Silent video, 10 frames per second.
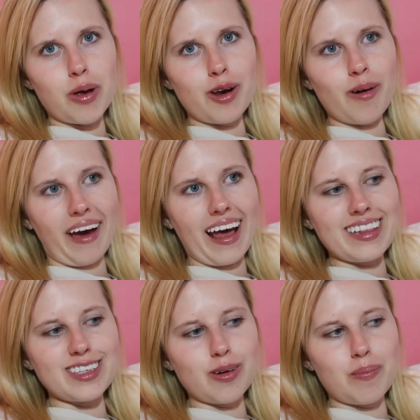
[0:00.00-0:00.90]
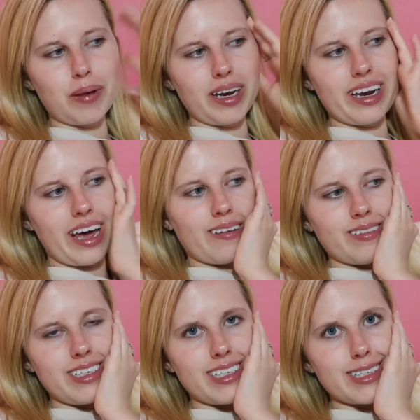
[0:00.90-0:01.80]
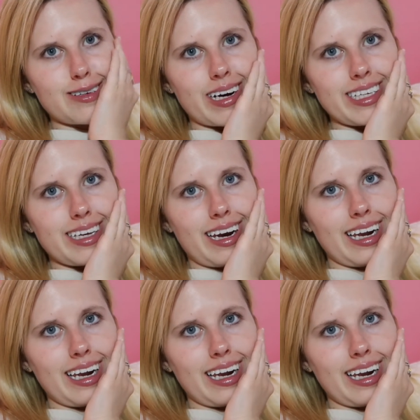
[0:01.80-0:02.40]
but no, it ends on Monday, which is crazy.